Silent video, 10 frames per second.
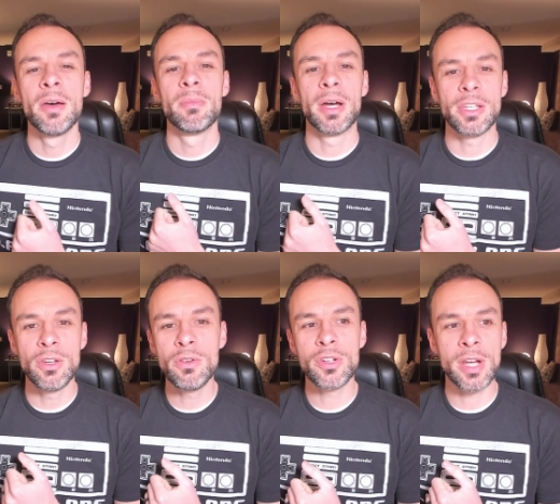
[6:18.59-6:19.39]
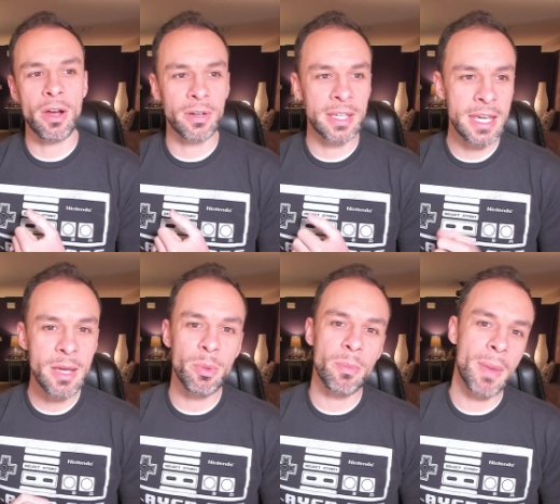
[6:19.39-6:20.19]
But you shall
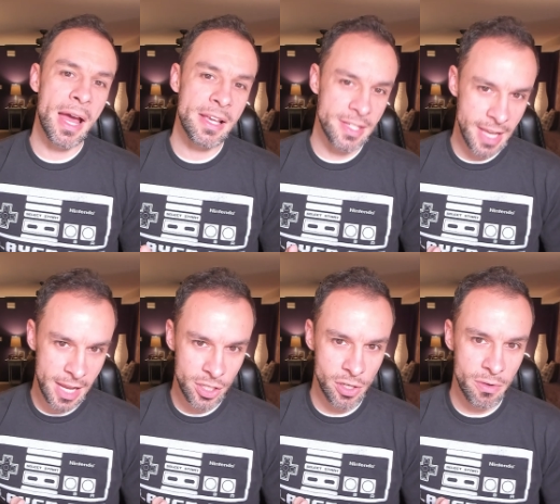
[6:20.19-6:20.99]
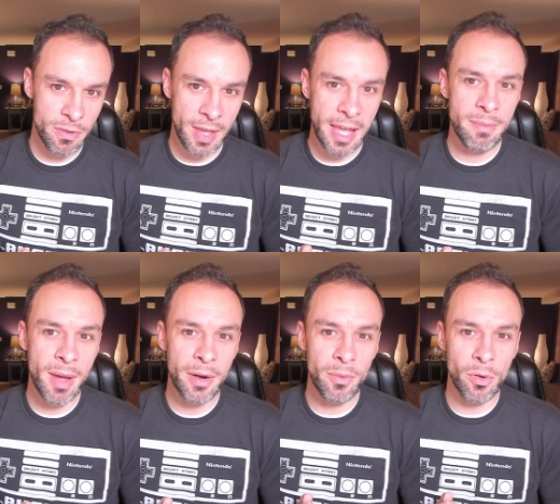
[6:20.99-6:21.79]
keep my statutes and
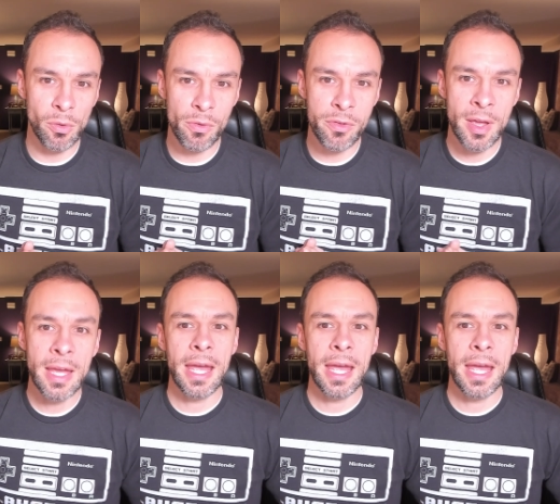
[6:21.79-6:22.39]
my rules